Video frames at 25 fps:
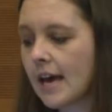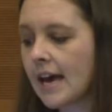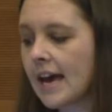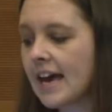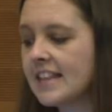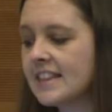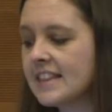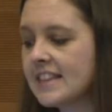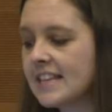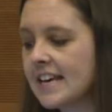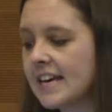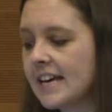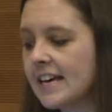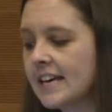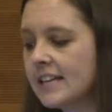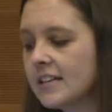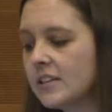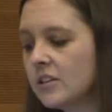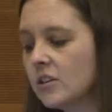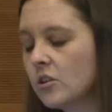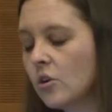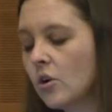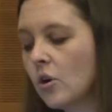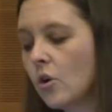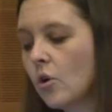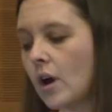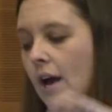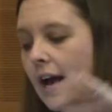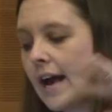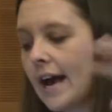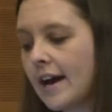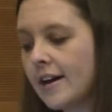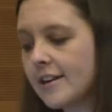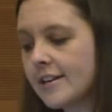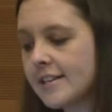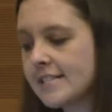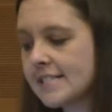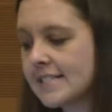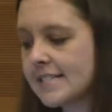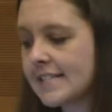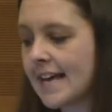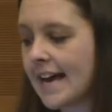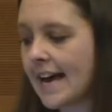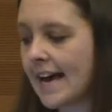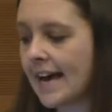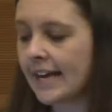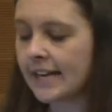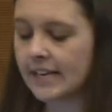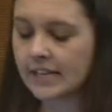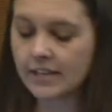And then how does
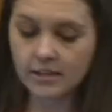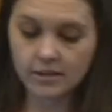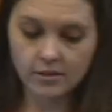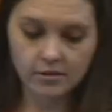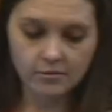that